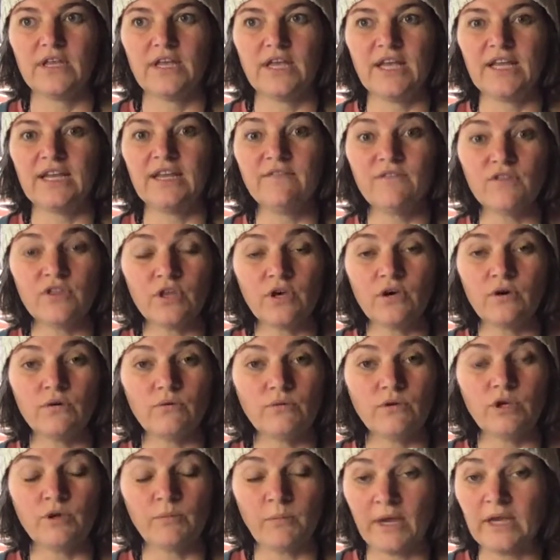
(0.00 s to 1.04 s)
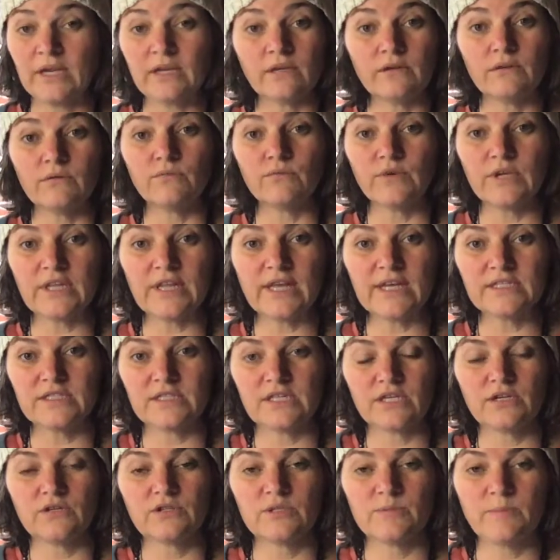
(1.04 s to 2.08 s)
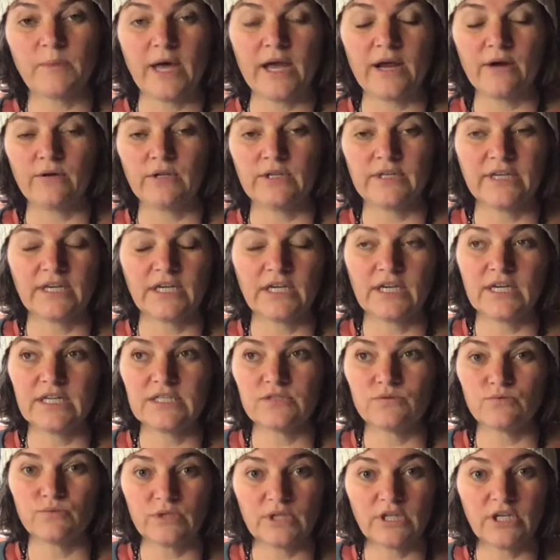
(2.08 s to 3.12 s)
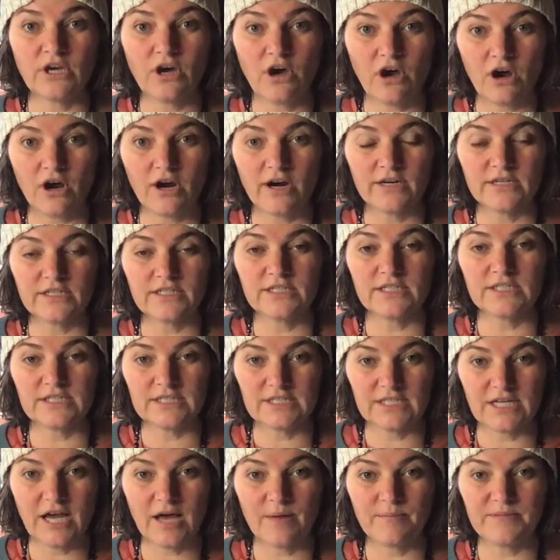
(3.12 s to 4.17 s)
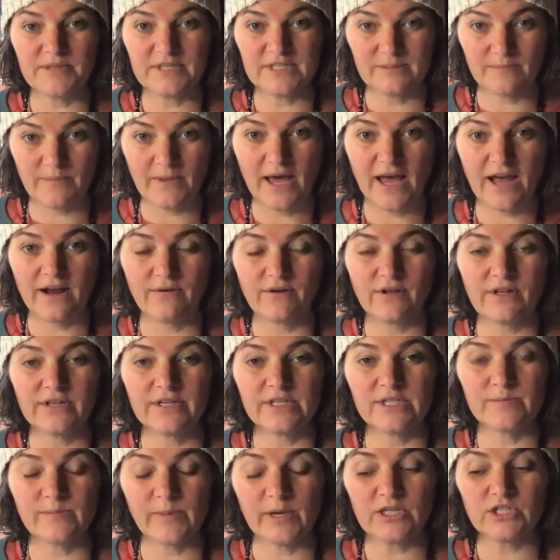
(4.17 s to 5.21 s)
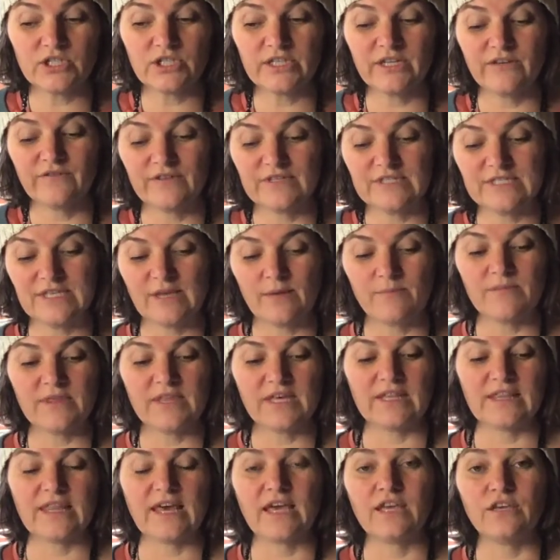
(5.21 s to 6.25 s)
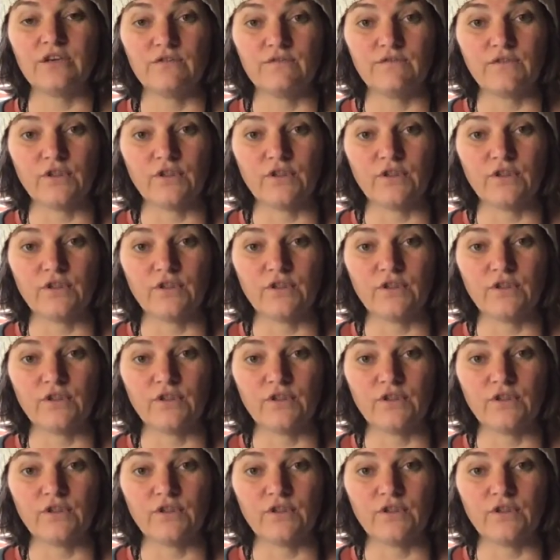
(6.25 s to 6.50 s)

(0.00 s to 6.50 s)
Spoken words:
And even though you might realize that you're spiraling, it's really hard to stop the spiral, especially if it's something that you've